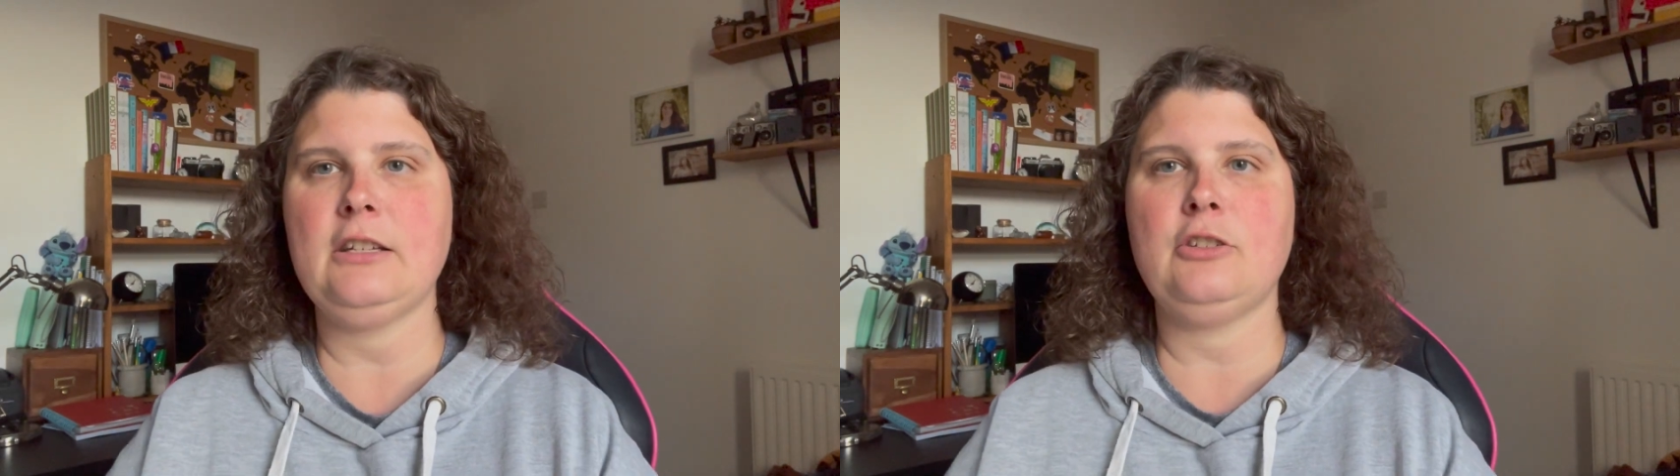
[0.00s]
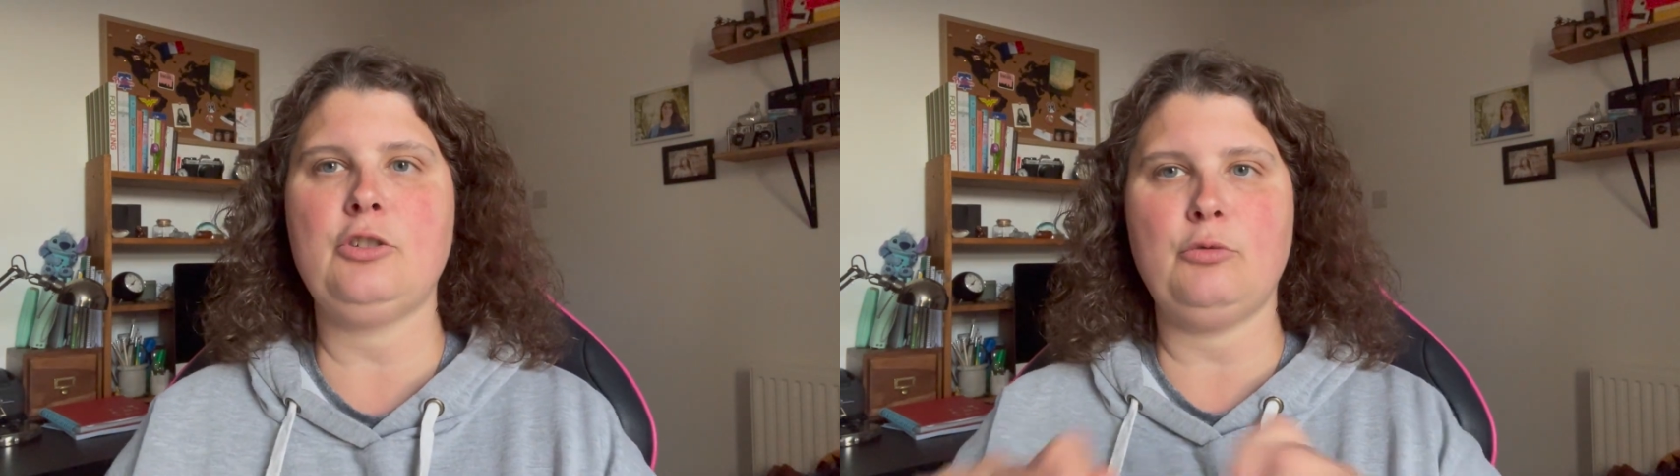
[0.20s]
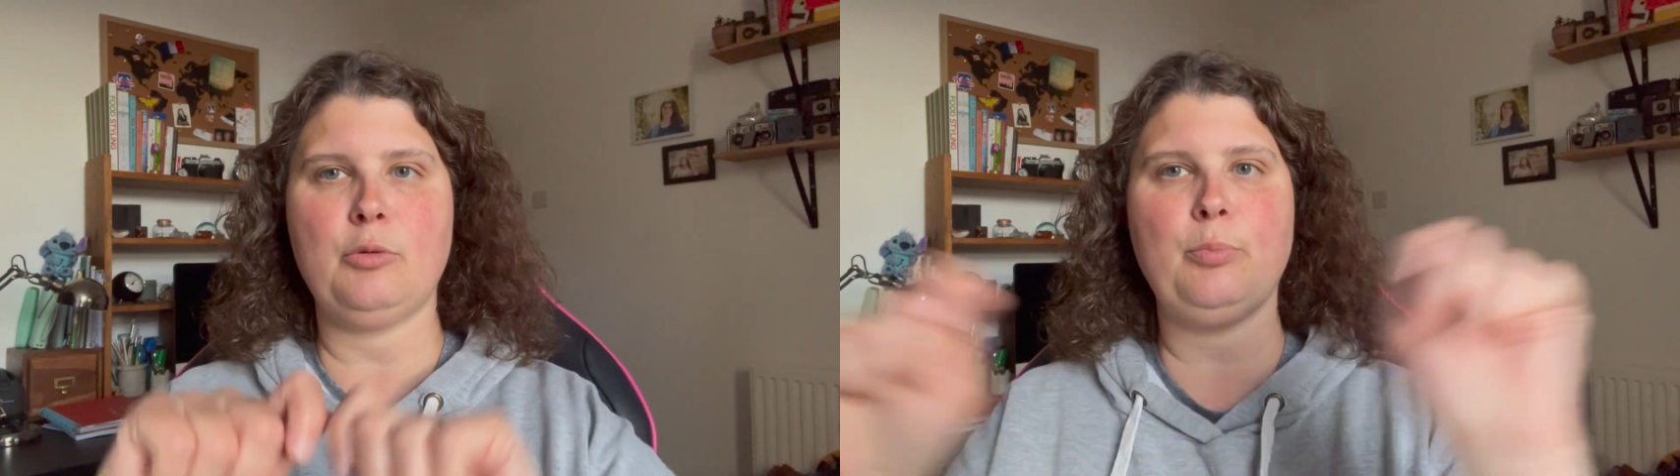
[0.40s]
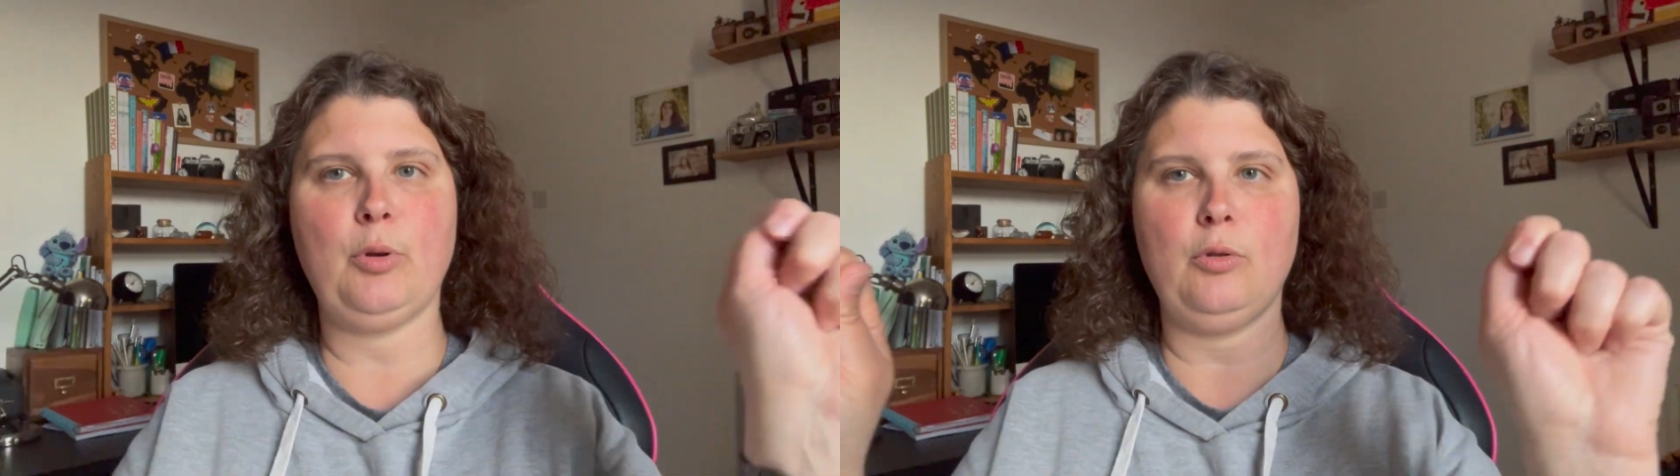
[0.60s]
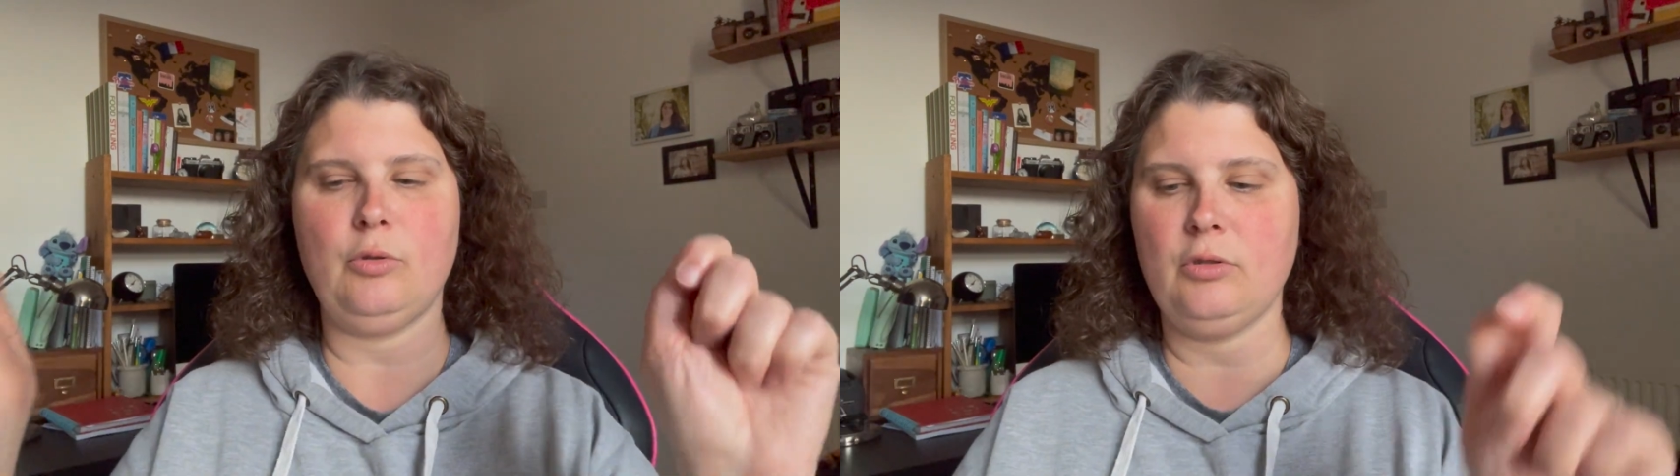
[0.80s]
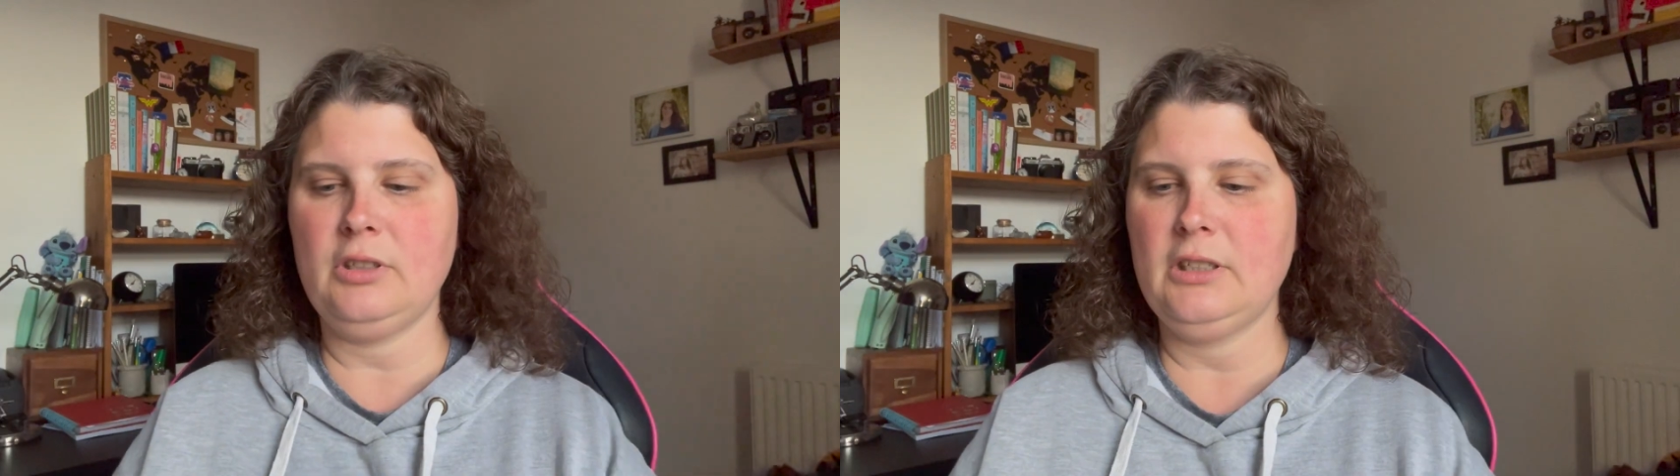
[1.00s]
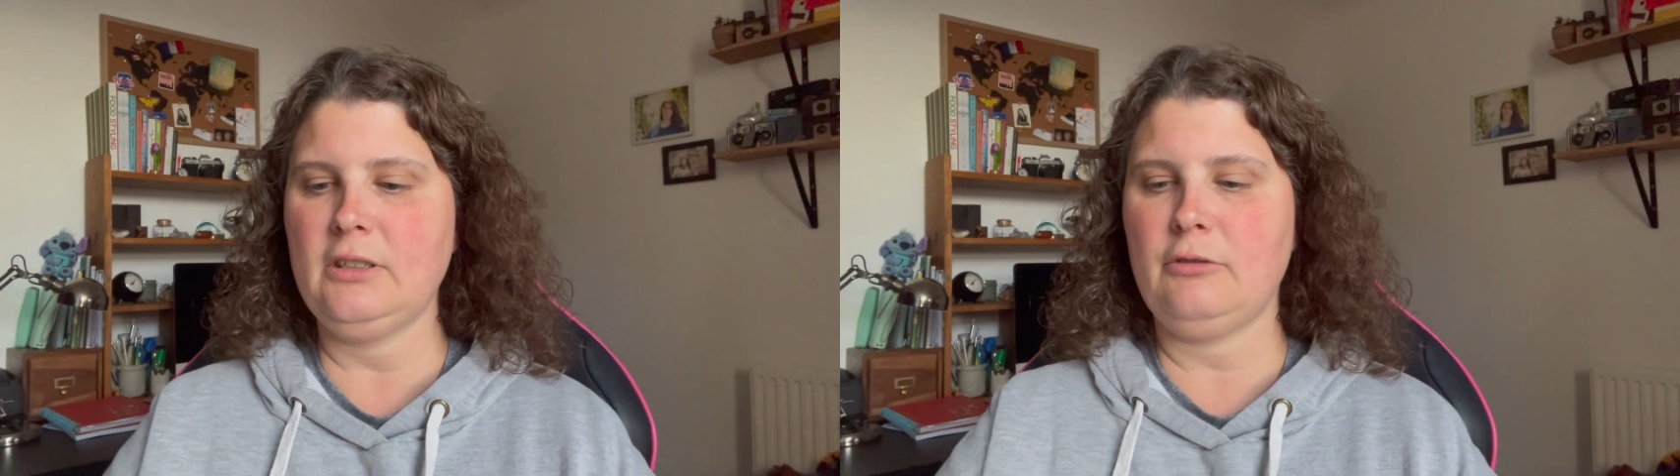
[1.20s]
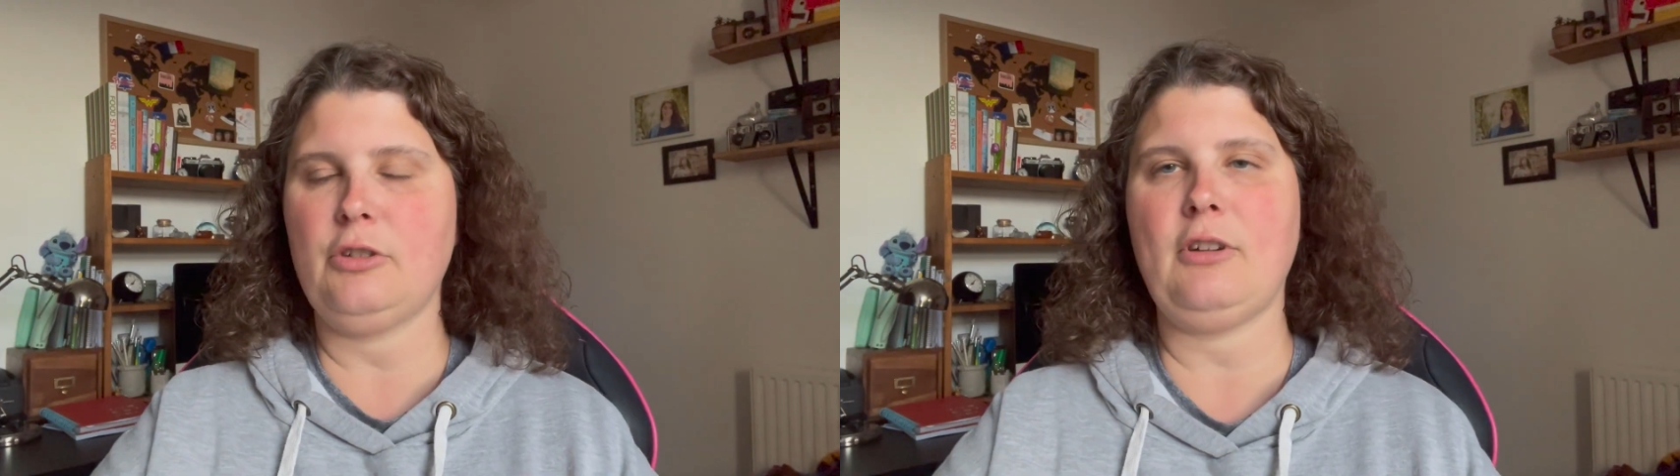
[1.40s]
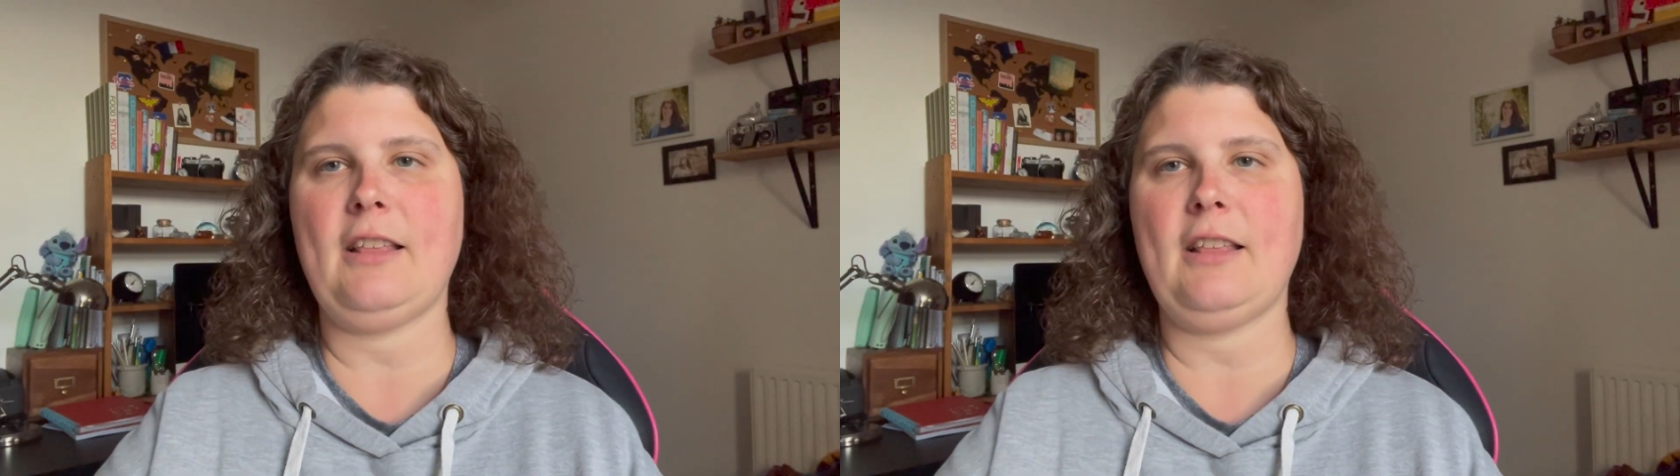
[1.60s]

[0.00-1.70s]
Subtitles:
you would pull when you're